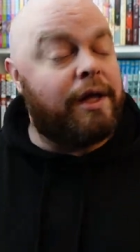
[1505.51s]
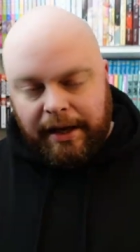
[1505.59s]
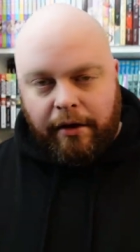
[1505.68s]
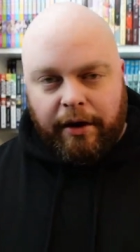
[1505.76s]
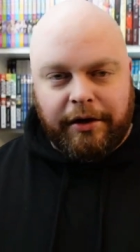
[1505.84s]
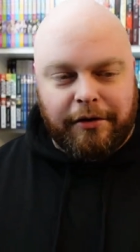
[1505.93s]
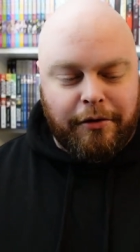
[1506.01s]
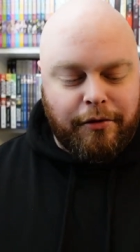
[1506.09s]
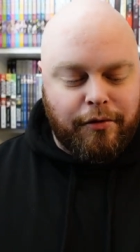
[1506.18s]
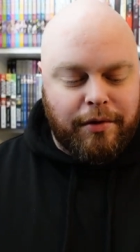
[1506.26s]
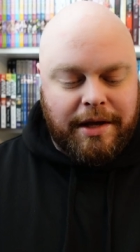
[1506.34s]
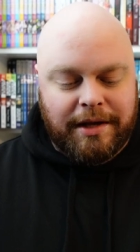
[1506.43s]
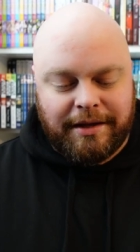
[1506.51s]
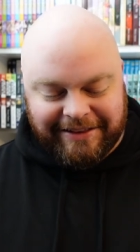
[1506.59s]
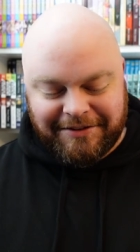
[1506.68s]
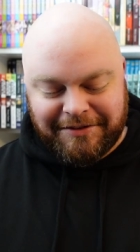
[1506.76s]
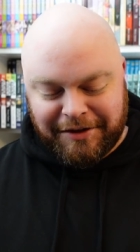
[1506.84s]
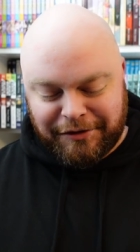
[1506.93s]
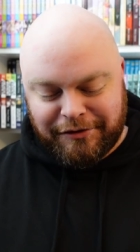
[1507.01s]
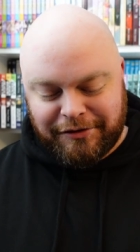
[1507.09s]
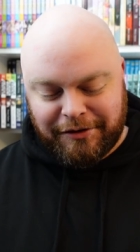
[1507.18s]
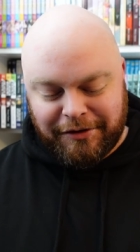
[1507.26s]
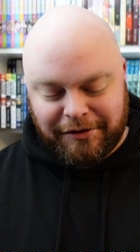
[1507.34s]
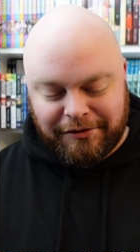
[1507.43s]
Now, I know this next
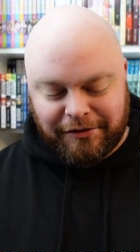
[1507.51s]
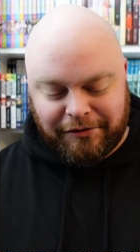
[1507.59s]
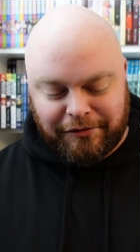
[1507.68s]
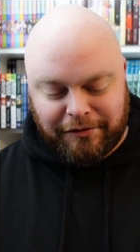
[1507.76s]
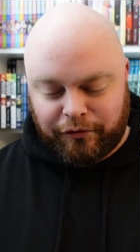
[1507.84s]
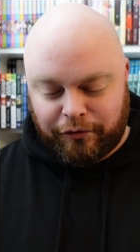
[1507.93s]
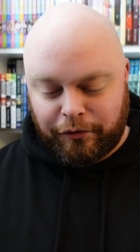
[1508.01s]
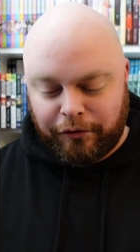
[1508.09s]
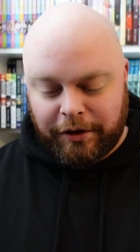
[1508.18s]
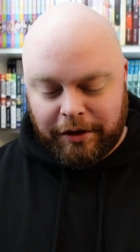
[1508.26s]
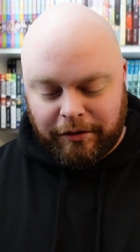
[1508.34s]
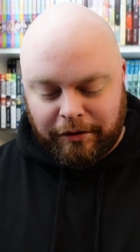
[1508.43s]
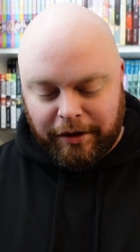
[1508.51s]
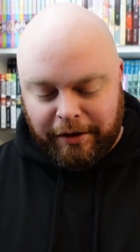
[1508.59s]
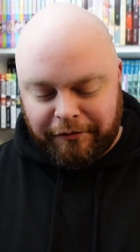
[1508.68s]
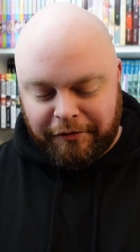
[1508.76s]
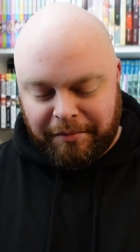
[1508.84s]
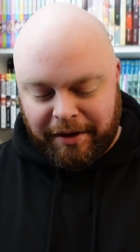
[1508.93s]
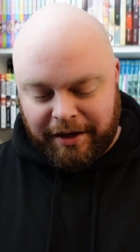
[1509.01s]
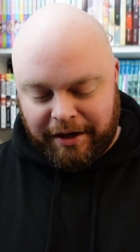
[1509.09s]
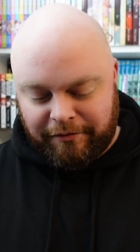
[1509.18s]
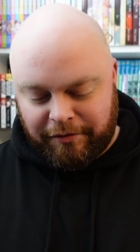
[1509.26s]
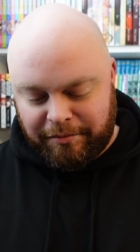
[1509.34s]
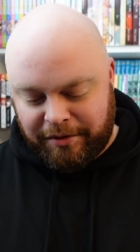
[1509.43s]
series is truly loved by
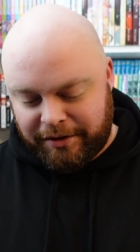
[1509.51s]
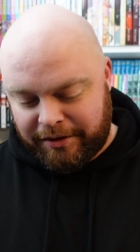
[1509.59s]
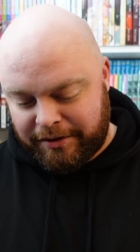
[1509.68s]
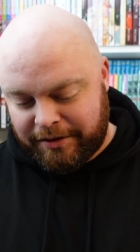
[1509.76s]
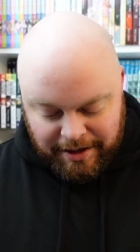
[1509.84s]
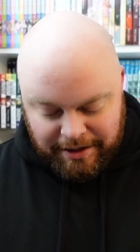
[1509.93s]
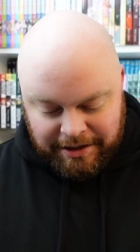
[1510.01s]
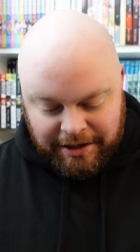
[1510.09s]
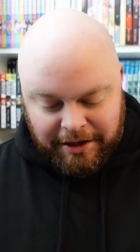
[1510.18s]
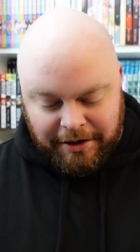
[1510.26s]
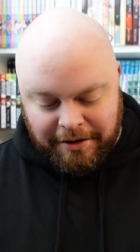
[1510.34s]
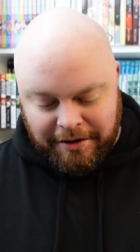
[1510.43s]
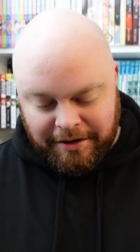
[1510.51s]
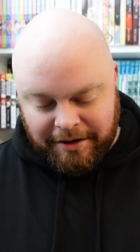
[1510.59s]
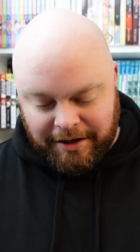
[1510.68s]
everybody in here,